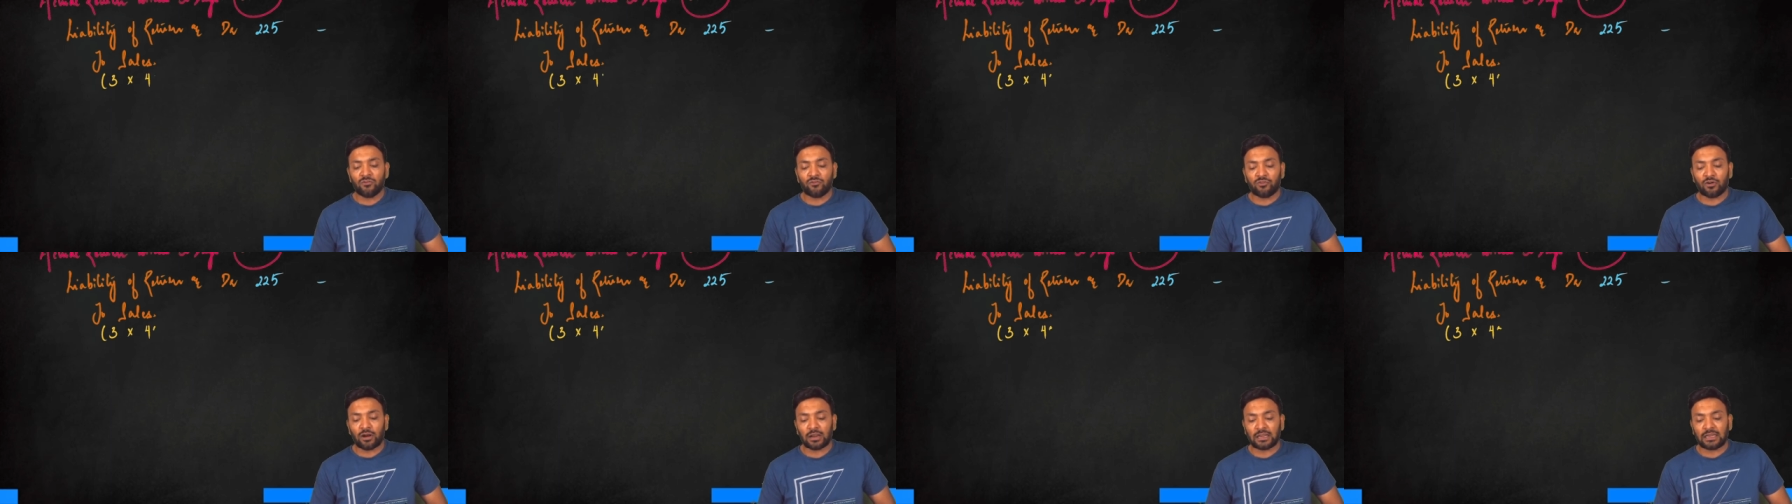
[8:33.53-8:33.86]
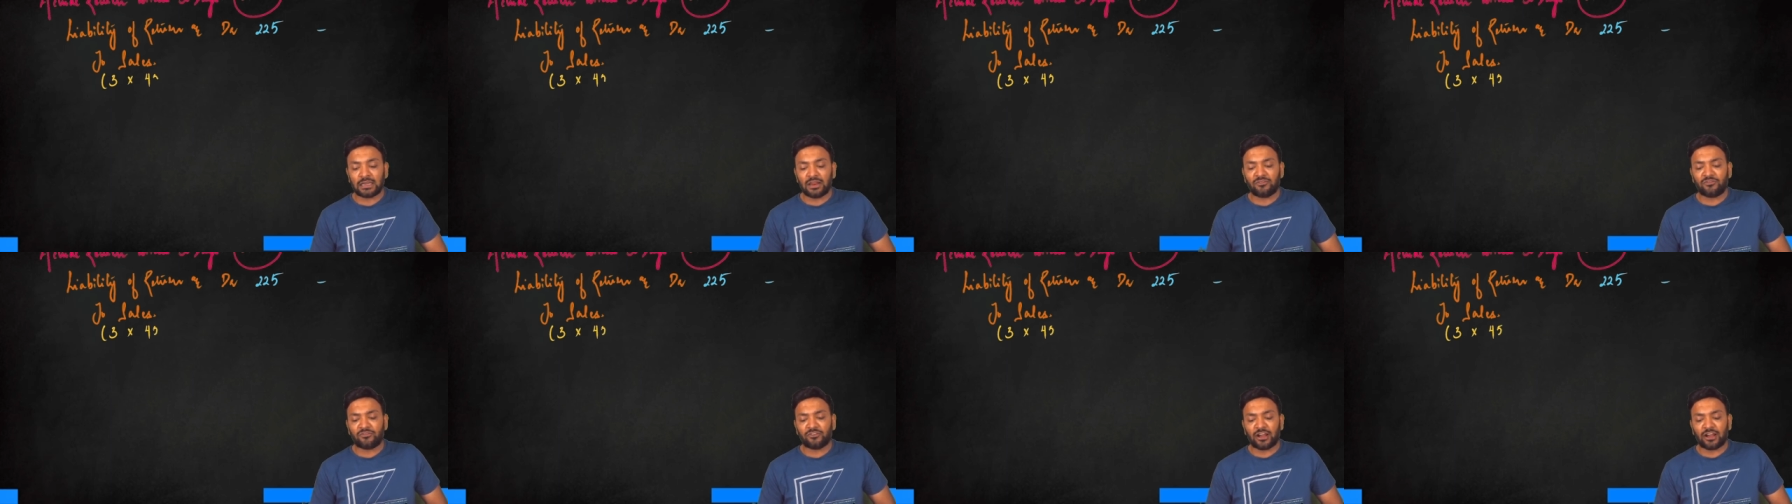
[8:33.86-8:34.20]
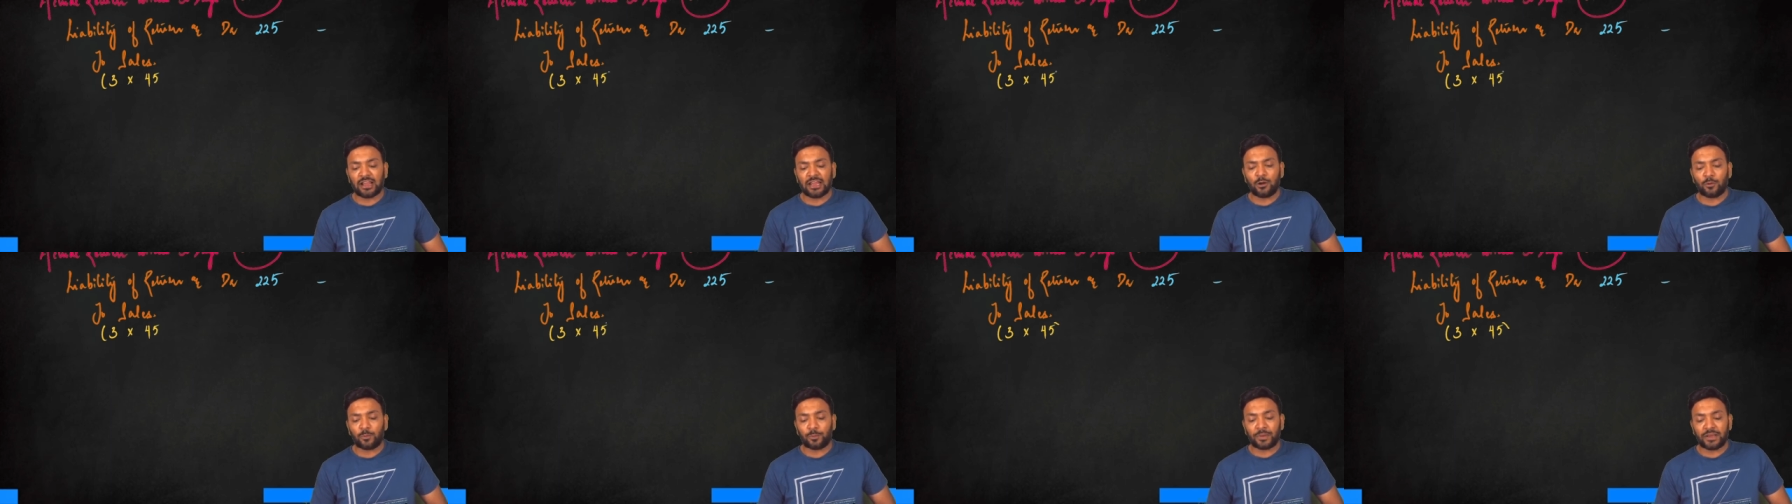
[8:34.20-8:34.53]

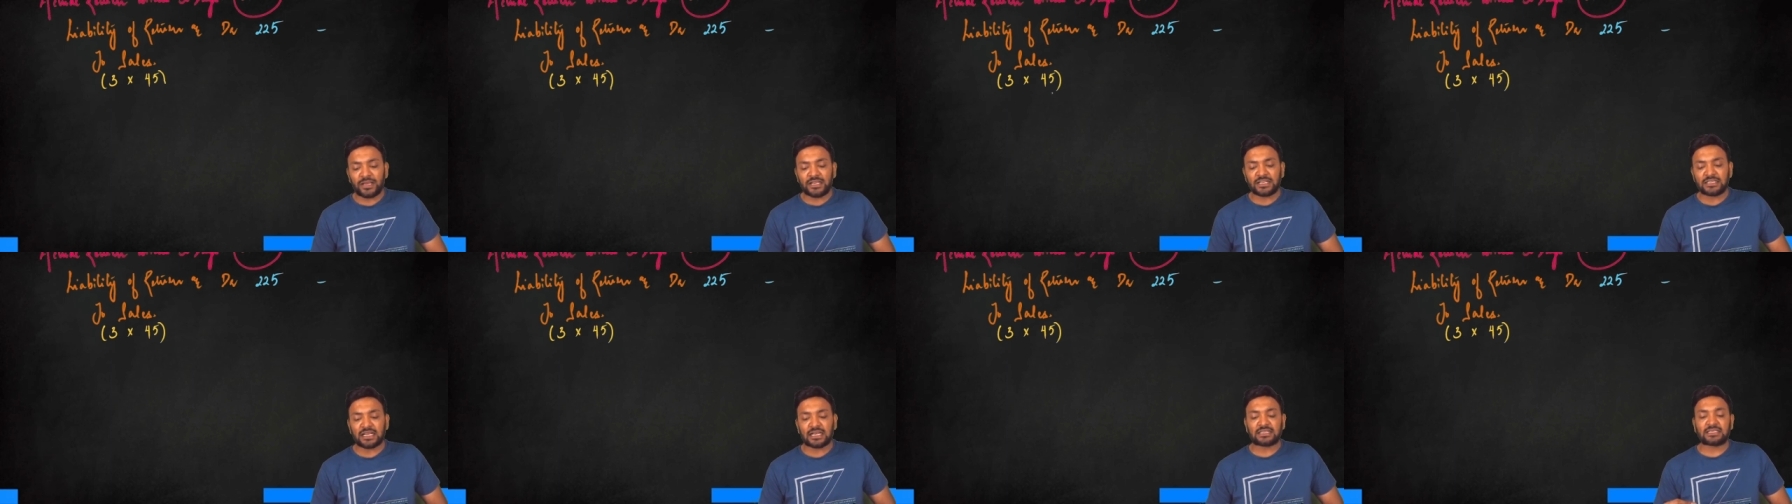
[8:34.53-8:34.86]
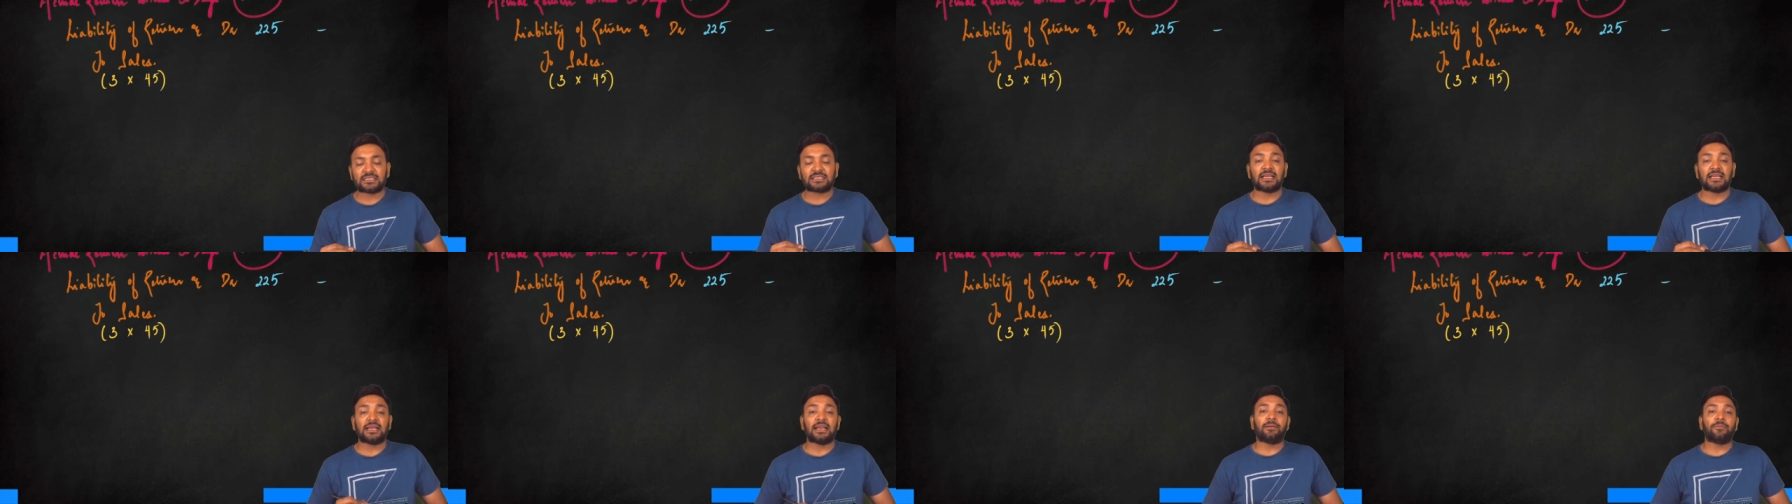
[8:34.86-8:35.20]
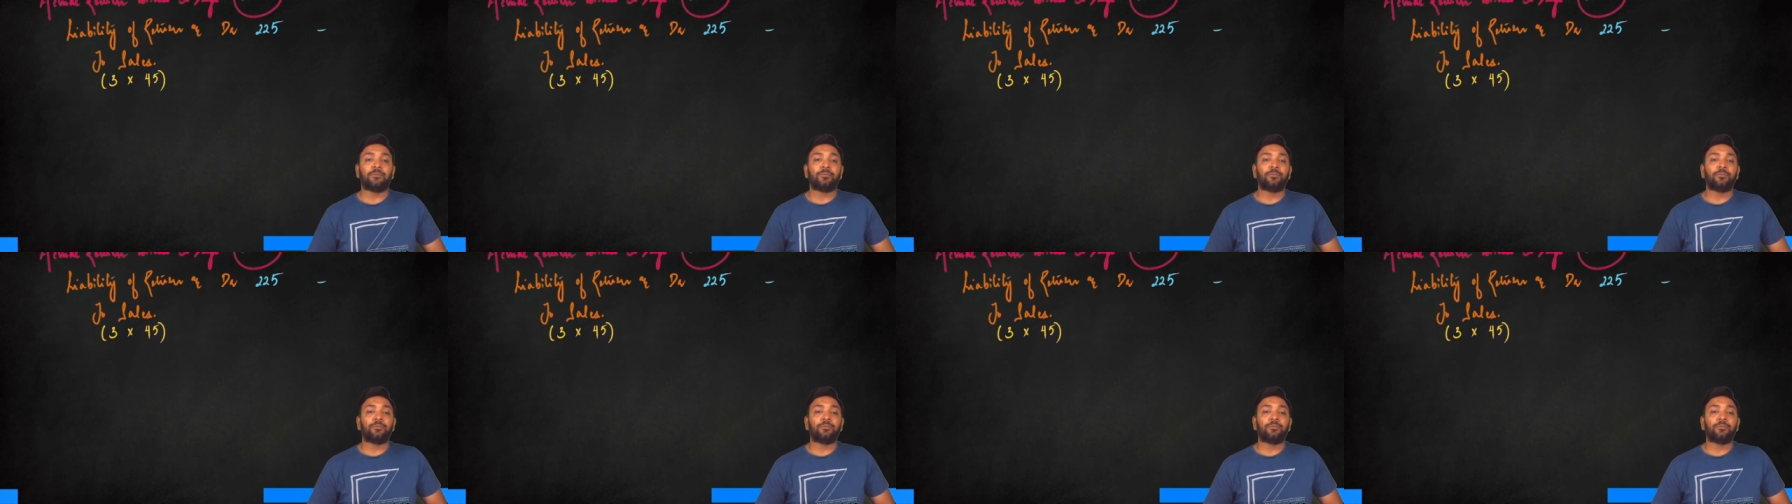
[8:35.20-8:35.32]
45 rupees as sale.